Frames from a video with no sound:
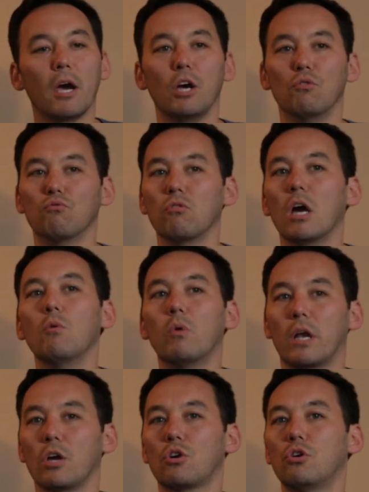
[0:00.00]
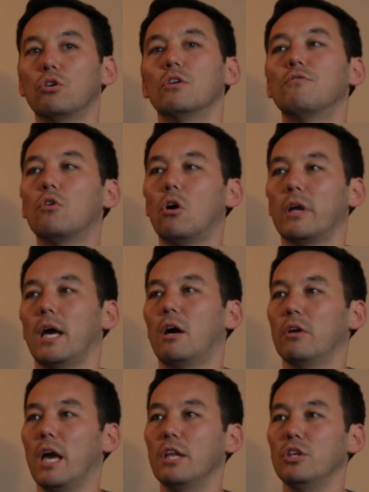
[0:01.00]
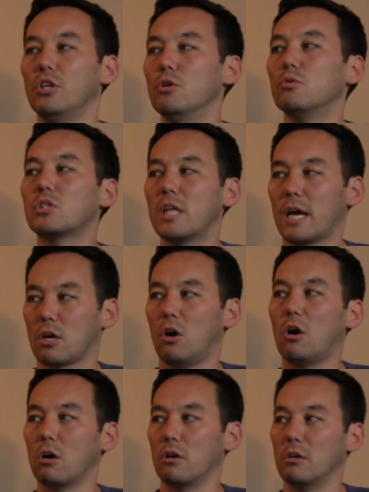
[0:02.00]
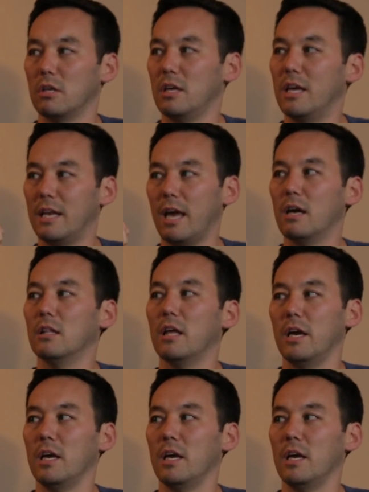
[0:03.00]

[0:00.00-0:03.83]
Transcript: married right when I could have gone out and used that card in LA.